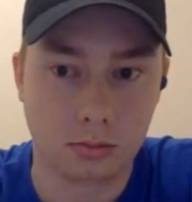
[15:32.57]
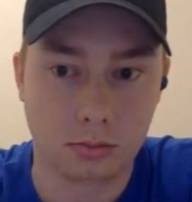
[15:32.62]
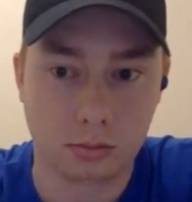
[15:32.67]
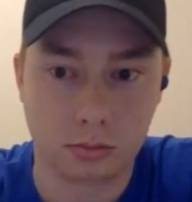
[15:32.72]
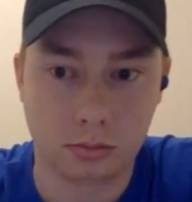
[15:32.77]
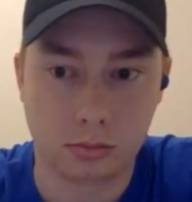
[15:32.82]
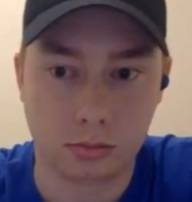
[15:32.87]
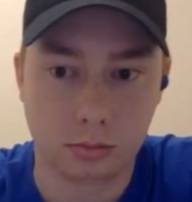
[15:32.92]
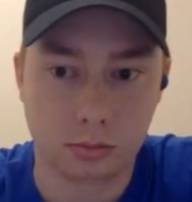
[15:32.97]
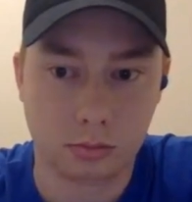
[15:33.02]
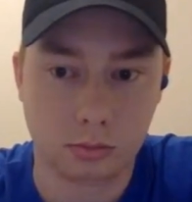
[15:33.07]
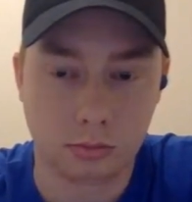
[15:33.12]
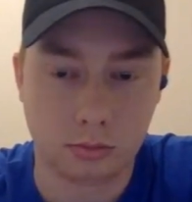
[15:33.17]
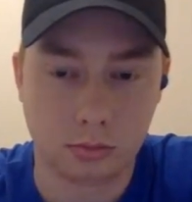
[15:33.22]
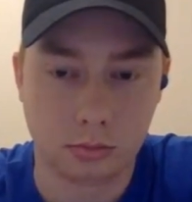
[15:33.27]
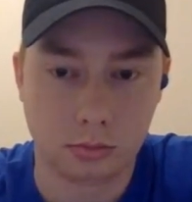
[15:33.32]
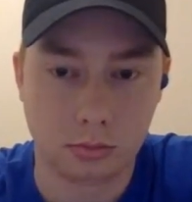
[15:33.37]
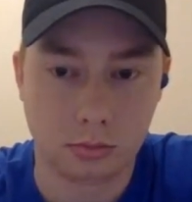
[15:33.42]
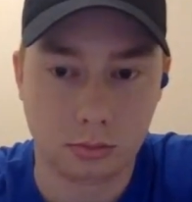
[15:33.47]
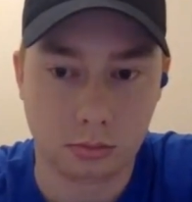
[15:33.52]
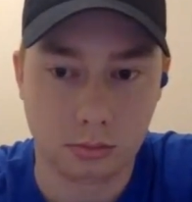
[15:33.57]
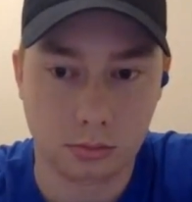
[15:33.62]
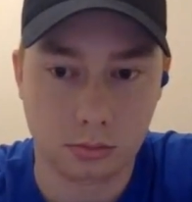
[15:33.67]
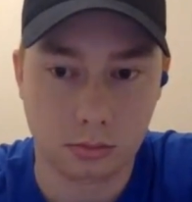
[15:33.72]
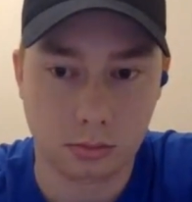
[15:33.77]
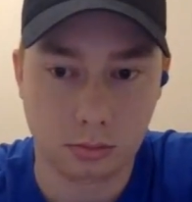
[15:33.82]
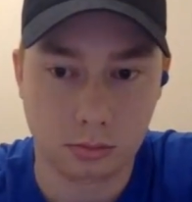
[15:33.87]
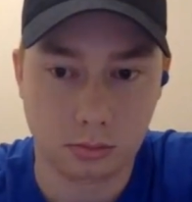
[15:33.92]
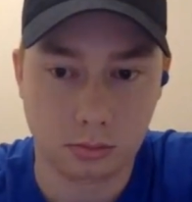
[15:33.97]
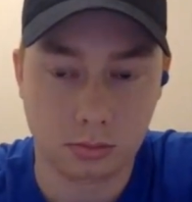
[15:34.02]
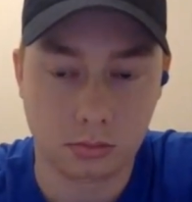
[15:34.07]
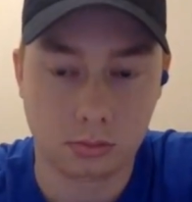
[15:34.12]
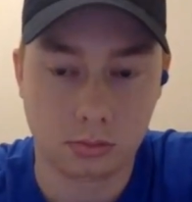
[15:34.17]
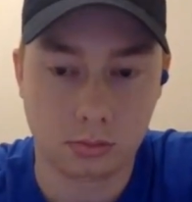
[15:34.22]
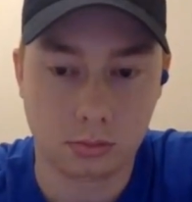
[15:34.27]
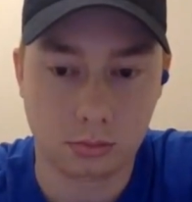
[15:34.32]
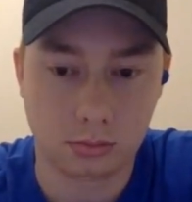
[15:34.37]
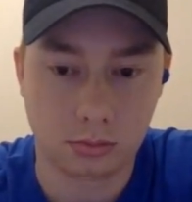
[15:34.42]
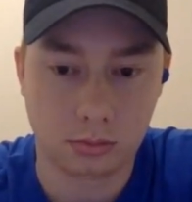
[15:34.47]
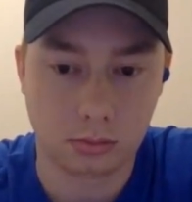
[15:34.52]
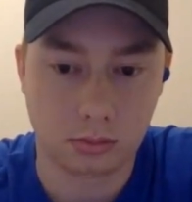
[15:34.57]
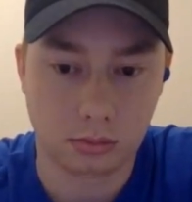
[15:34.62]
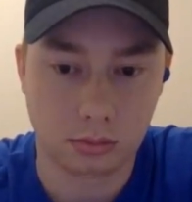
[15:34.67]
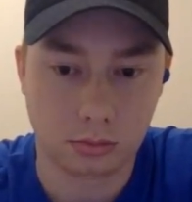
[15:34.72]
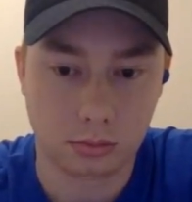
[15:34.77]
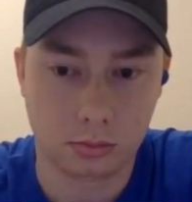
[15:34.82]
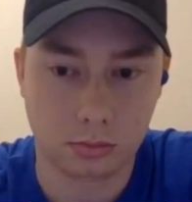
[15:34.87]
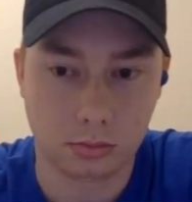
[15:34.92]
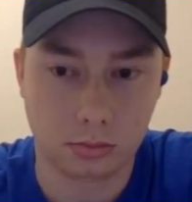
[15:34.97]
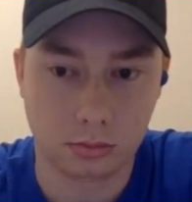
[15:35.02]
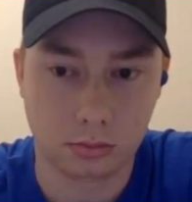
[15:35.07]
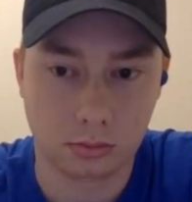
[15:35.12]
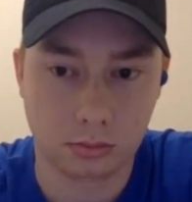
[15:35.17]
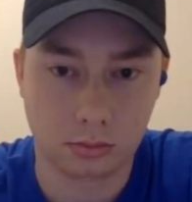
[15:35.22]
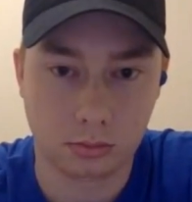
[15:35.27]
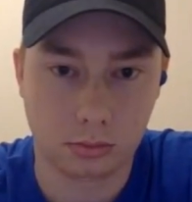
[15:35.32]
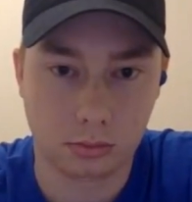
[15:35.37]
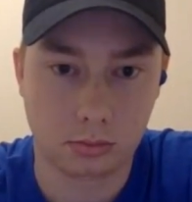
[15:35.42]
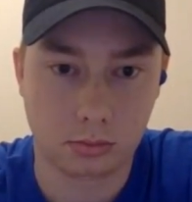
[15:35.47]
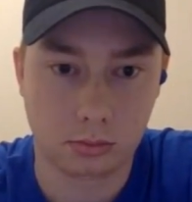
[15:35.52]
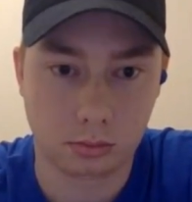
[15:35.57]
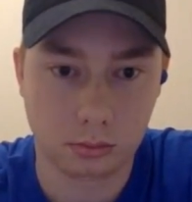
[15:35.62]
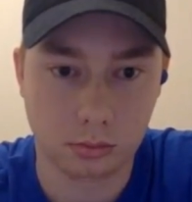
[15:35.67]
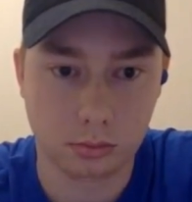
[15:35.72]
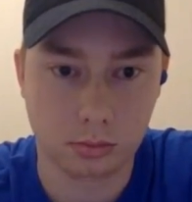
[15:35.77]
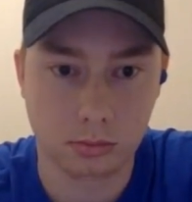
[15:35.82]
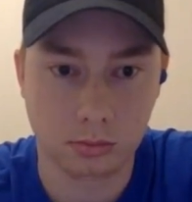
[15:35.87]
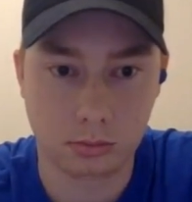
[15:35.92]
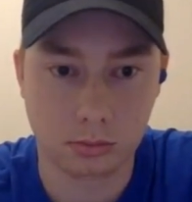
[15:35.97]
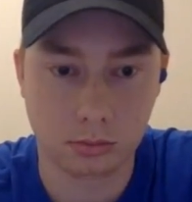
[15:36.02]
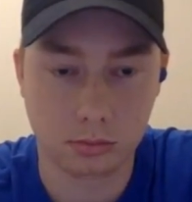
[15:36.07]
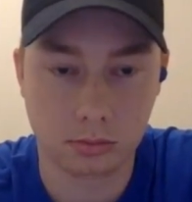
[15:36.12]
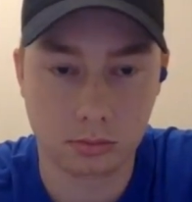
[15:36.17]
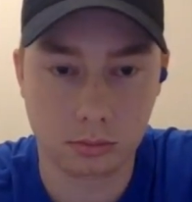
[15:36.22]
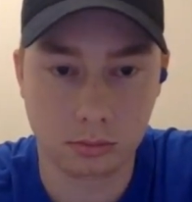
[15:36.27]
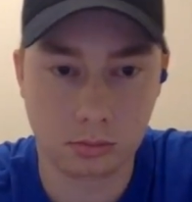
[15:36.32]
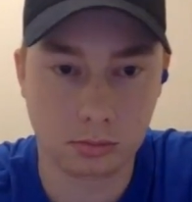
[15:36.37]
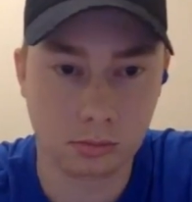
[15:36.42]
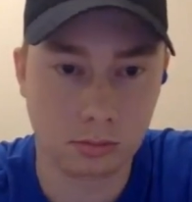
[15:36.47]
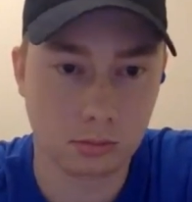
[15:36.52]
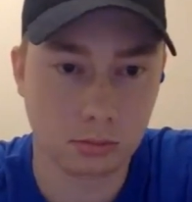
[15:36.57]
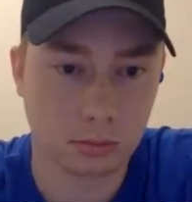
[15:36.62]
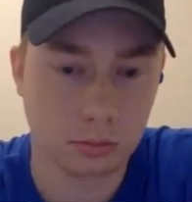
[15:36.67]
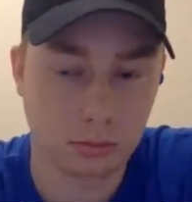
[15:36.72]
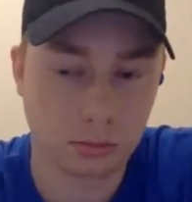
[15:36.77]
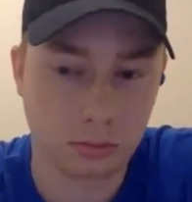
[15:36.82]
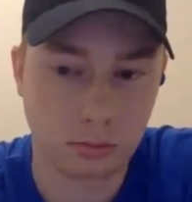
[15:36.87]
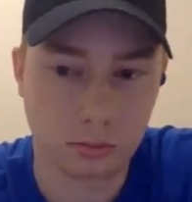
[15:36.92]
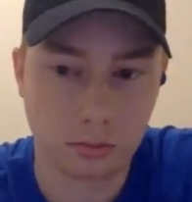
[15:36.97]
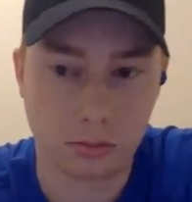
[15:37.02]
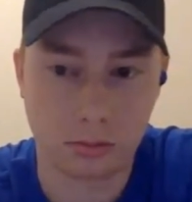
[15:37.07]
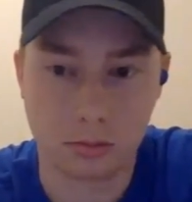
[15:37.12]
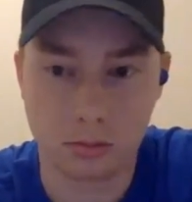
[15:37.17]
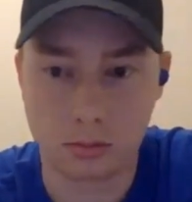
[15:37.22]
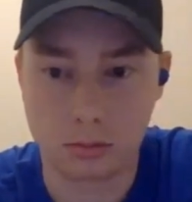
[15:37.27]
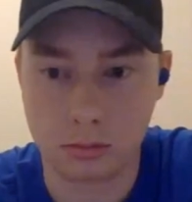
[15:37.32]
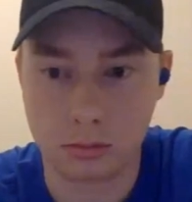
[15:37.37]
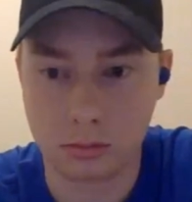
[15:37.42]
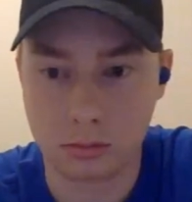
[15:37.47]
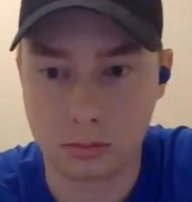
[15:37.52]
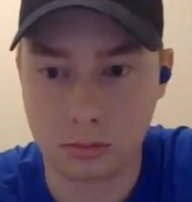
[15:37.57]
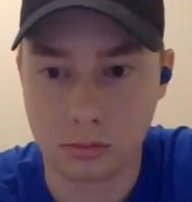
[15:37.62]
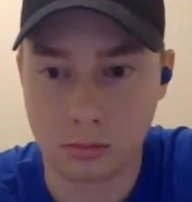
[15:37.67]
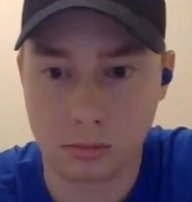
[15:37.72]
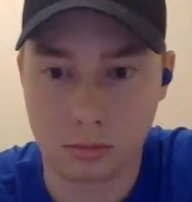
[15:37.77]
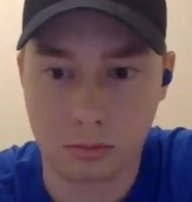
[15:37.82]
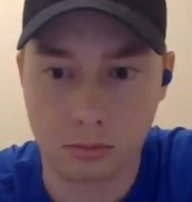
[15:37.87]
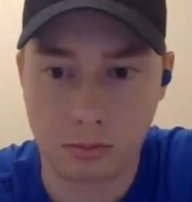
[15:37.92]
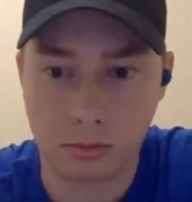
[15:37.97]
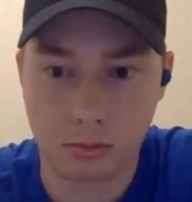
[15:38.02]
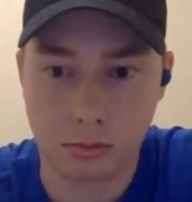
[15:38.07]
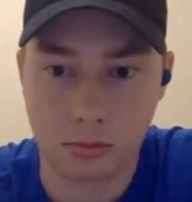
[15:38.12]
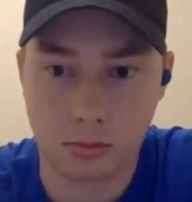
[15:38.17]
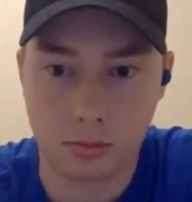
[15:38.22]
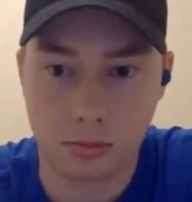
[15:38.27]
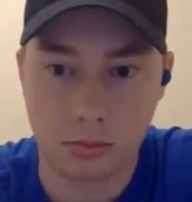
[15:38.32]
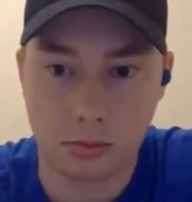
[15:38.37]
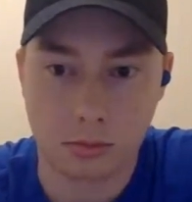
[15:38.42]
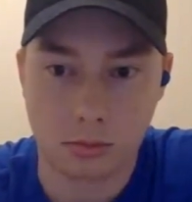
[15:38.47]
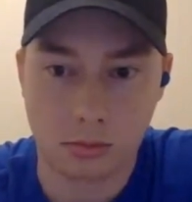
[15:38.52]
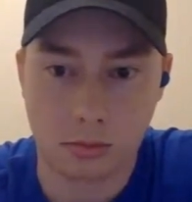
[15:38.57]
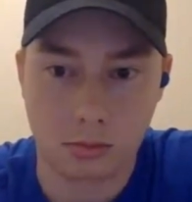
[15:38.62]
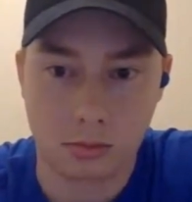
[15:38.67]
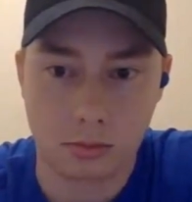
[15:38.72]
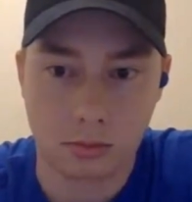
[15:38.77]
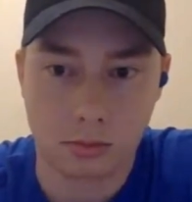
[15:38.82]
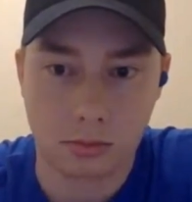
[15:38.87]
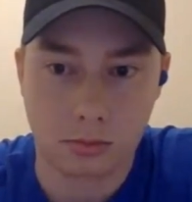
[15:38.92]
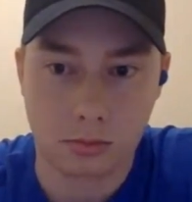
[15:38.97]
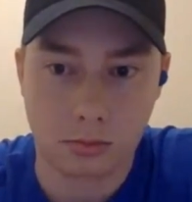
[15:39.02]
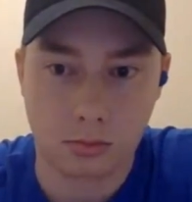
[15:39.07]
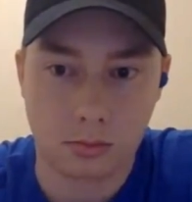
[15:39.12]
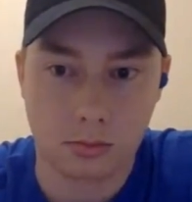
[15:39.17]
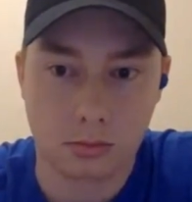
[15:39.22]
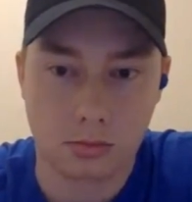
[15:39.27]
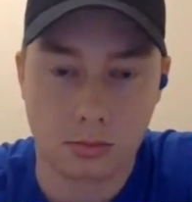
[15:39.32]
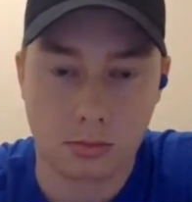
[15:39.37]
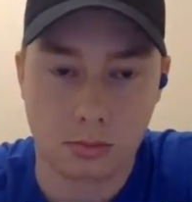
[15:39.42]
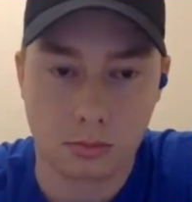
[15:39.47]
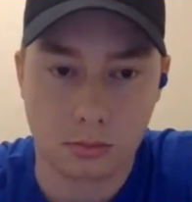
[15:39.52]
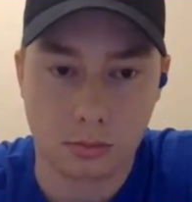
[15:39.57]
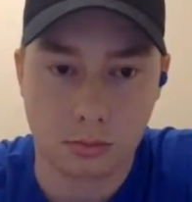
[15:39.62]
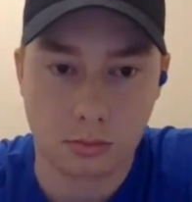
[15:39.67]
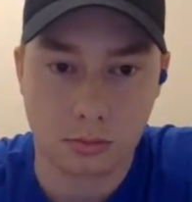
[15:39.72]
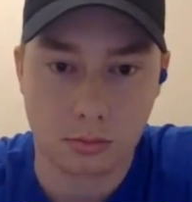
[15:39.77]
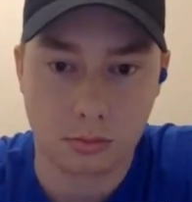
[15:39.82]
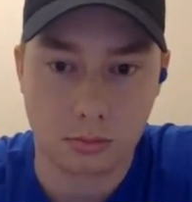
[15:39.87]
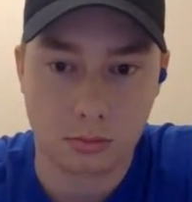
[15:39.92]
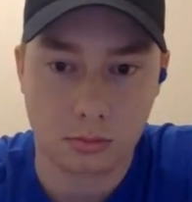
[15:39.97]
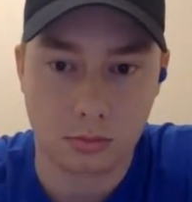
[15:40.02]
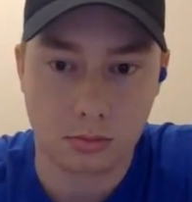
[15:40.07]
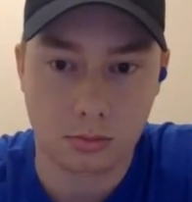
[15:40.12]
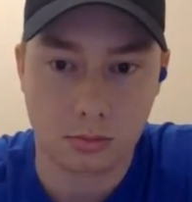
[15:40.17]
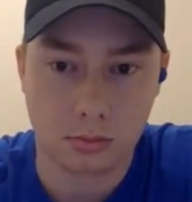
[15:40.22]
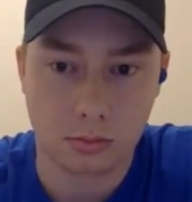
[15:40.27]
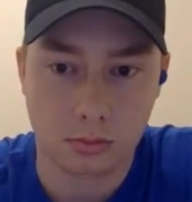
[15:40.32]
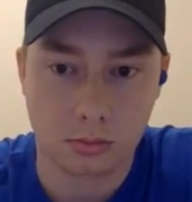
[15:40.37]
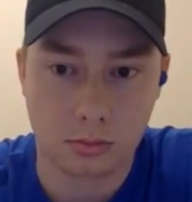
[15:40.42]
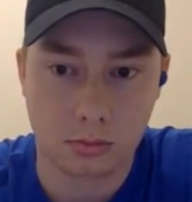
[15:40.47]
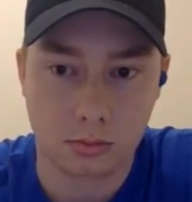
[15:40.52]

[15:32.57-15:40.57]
(not speaking)